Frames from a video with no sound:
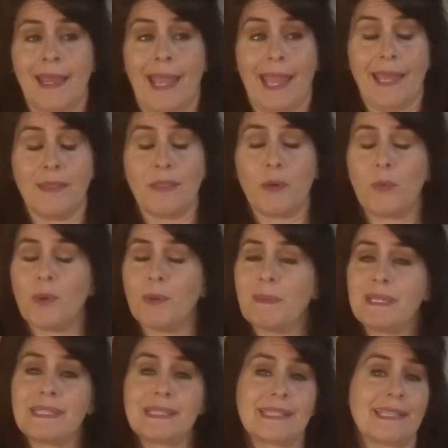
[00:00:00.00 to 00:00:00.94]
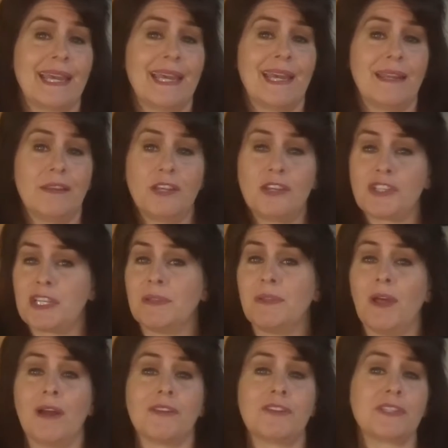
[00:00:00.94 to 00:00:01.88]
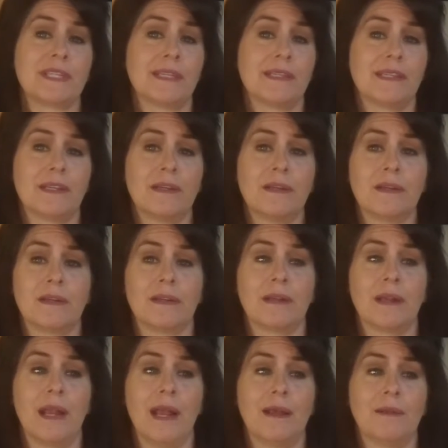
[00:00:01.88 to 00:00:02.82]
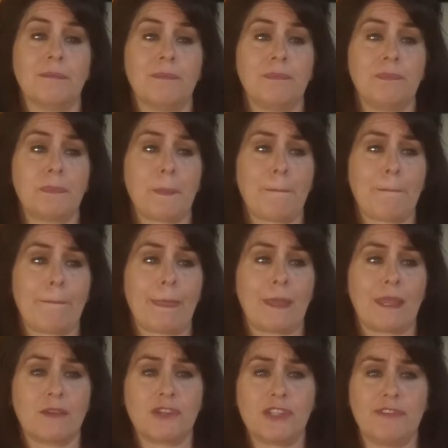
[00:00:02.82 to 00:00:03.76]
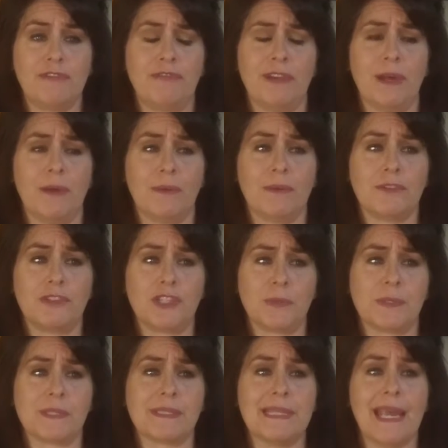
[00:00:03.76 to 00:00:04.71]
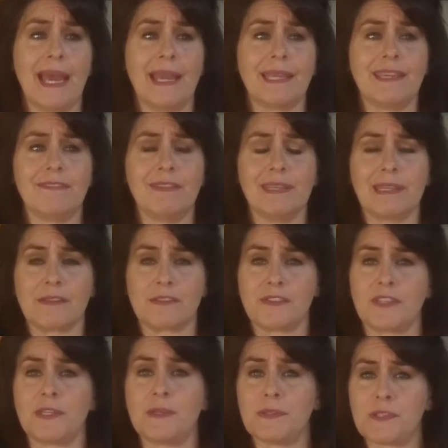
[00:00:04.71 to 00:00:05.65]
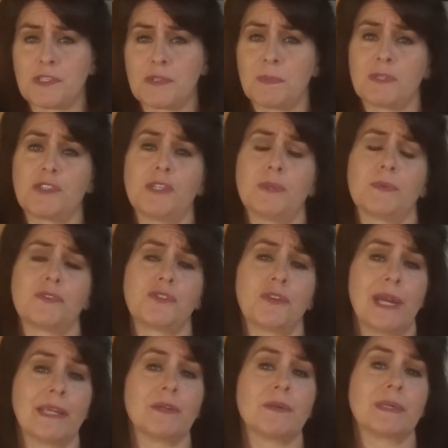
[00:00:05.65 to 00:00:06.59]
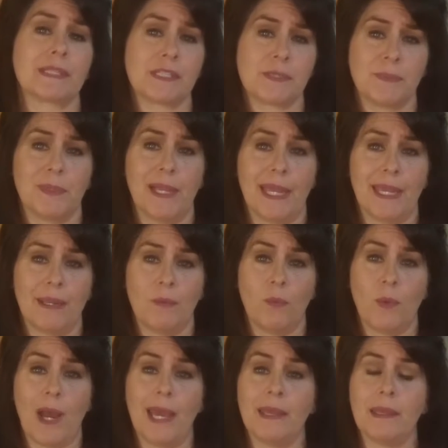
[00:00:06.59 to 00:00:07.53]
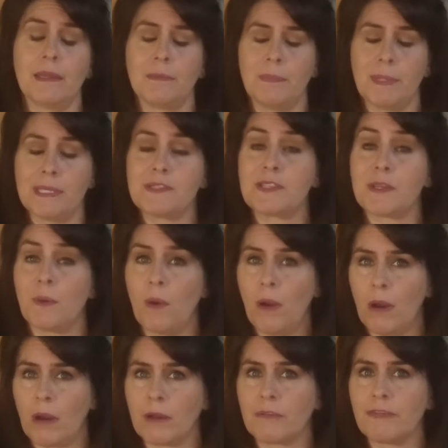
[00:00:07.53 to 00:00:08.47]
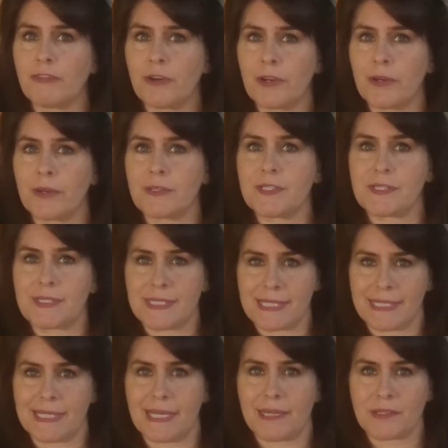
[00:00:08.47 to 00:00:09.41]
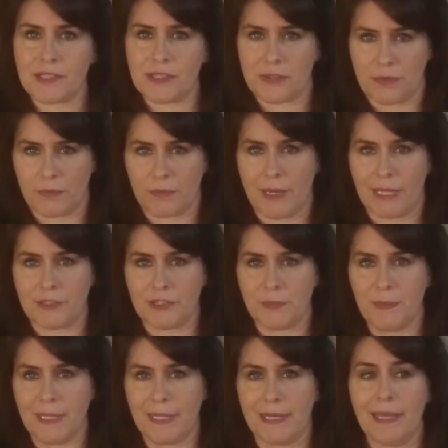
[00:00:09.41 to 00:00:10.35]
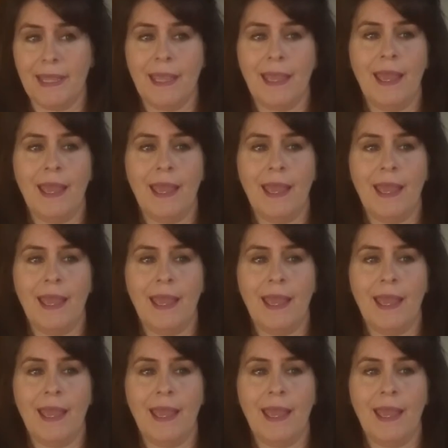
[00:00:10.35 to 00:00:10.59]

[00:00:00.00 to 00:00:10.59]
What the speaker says: And the woman said she launched into her, she felt she was not giving excuses, but she was trying to explain why it had been so hard for her to stick to the regimen.